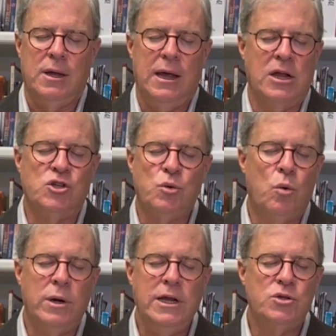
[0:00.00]
in
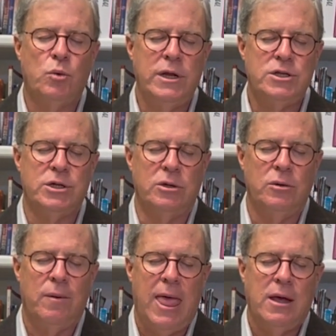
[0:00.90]

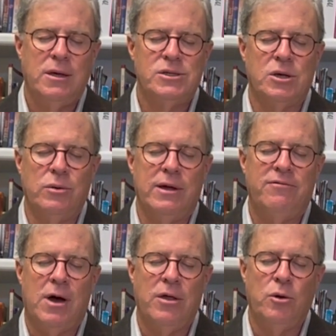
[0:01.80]
2022 so that, Father,